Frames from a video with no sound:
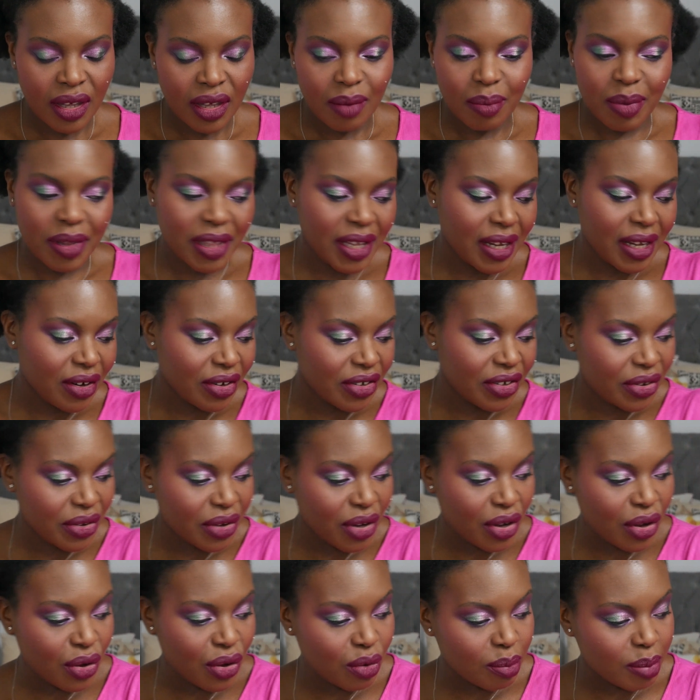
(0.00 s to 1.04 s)
but then I don't
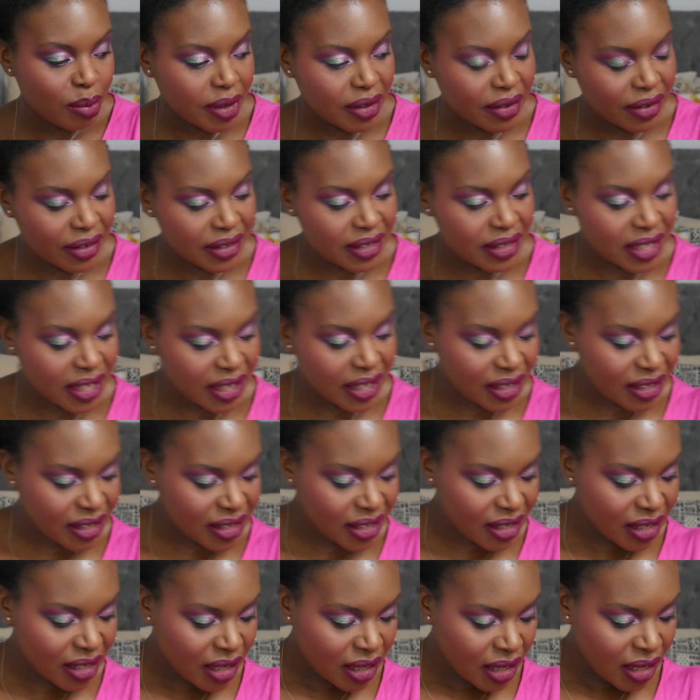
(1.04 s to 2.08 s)
know, because
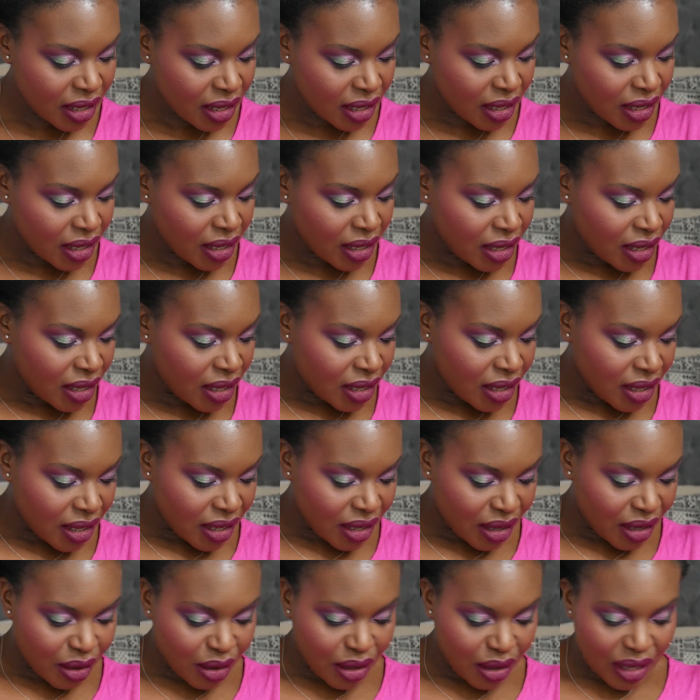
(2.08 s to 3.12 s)
there's
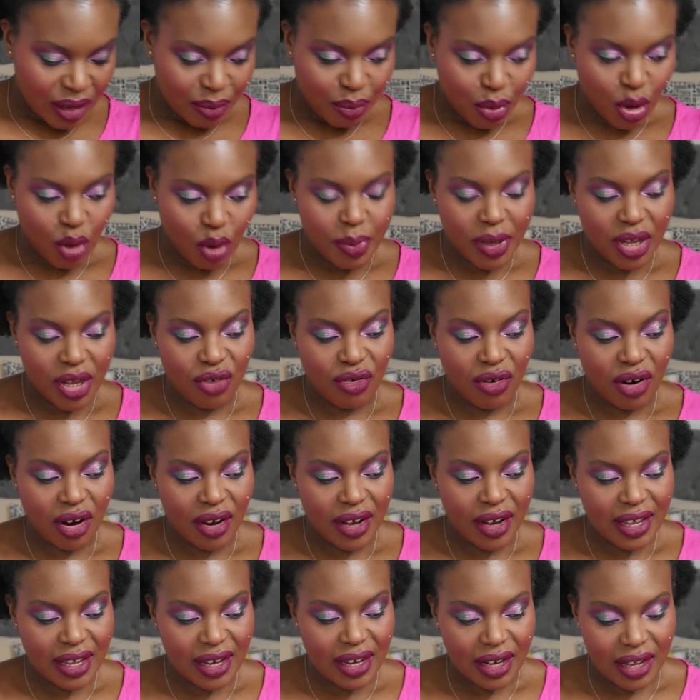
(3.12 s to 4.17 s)
Poppy
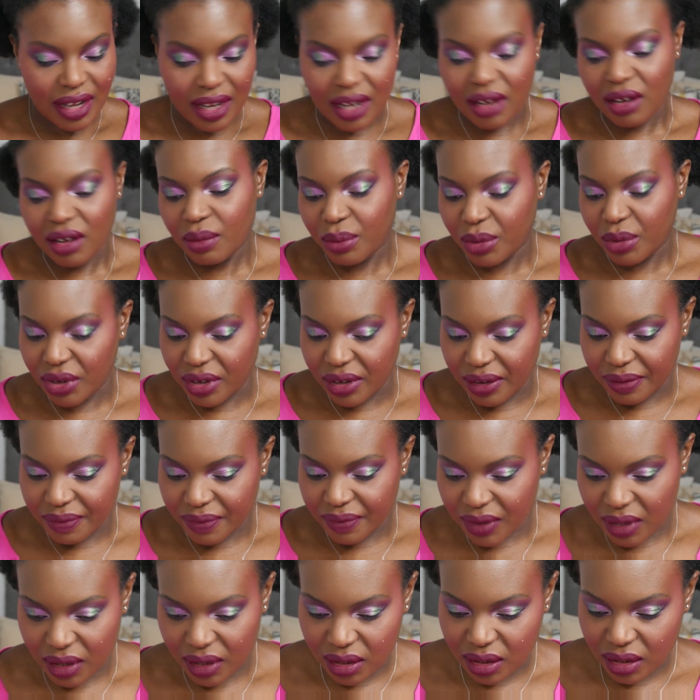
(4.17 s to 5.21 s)
Cry in here.
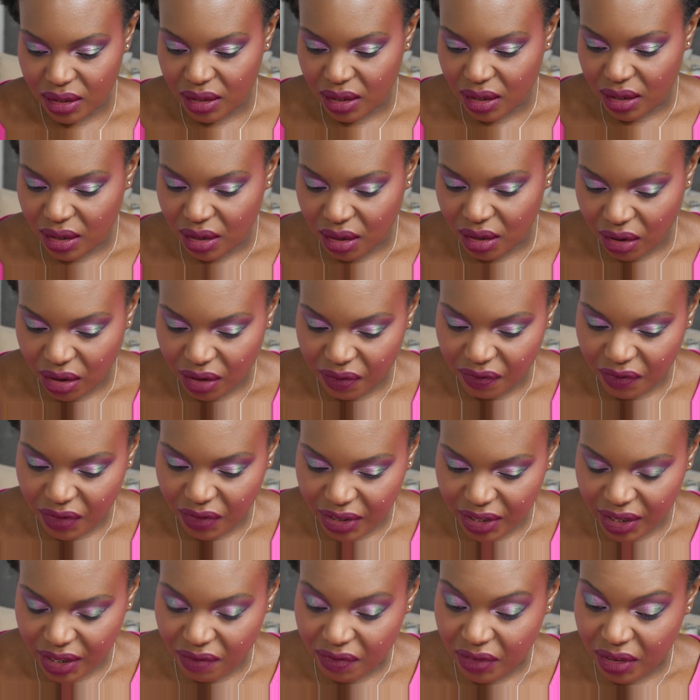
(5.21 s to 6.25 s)
I know
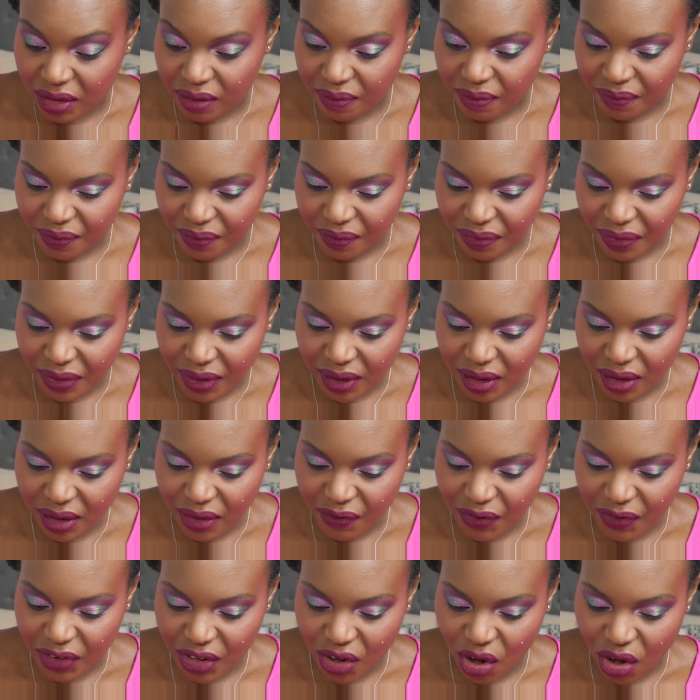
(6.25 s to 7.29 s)
I haven't
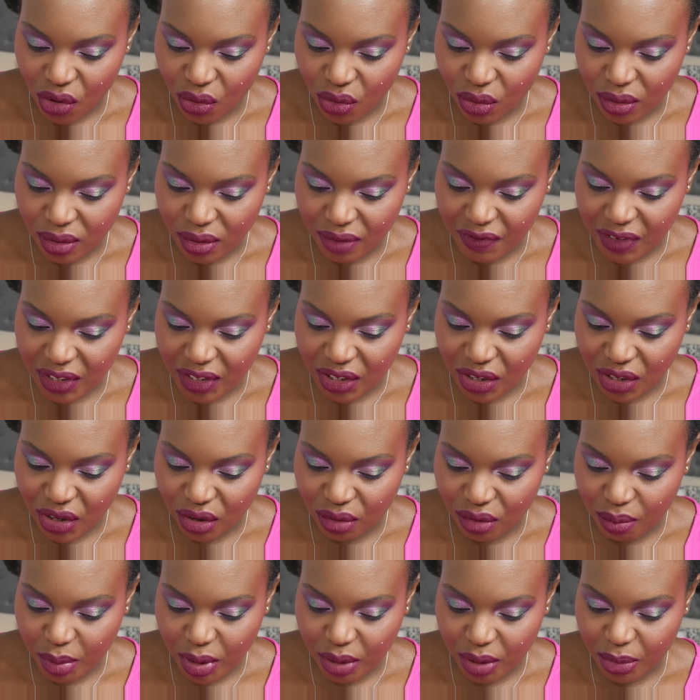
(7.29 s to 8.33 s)
for the whole video,
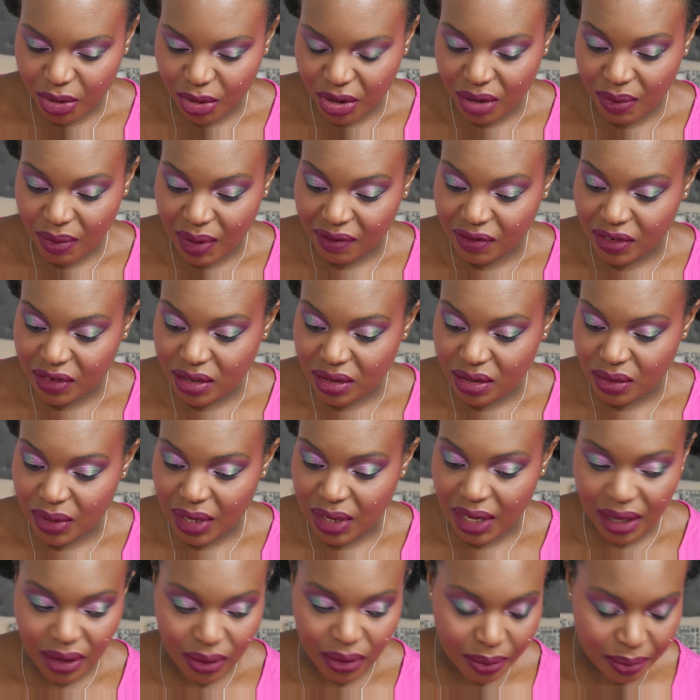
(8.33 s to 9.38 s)
but I'm gonna have to
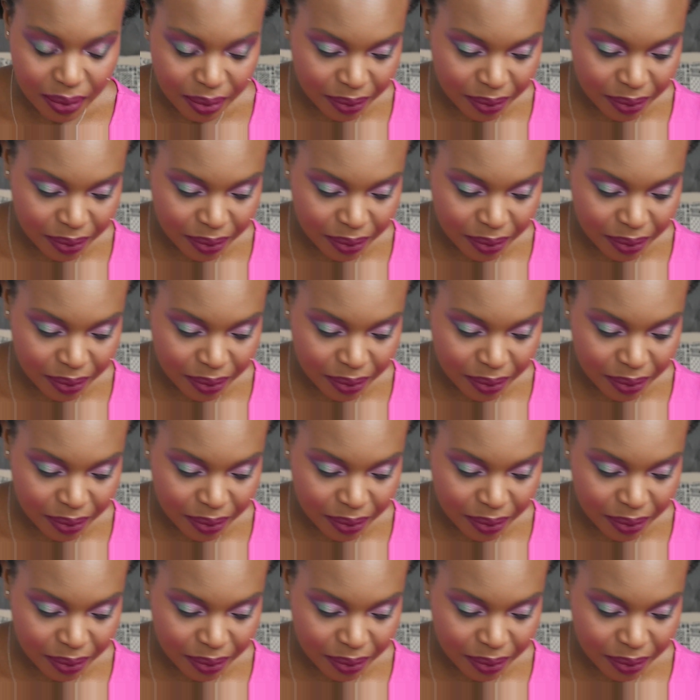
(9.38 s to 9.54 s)
now.